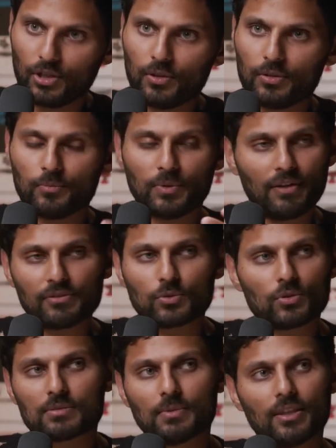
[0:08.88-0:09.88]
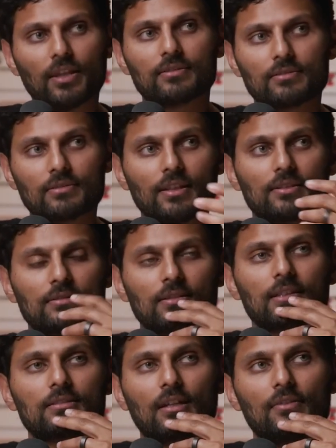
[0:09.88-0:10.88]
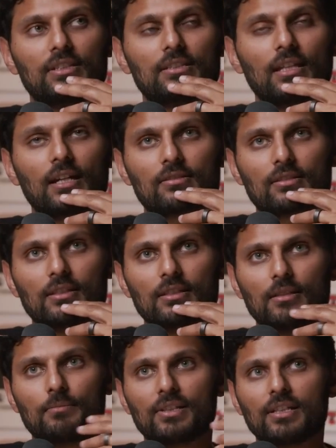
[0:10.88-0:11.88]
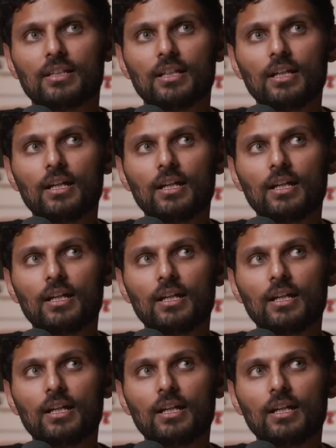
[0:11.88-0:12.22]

you know, and we haven't talked about that. So let's dive into that actually deeply.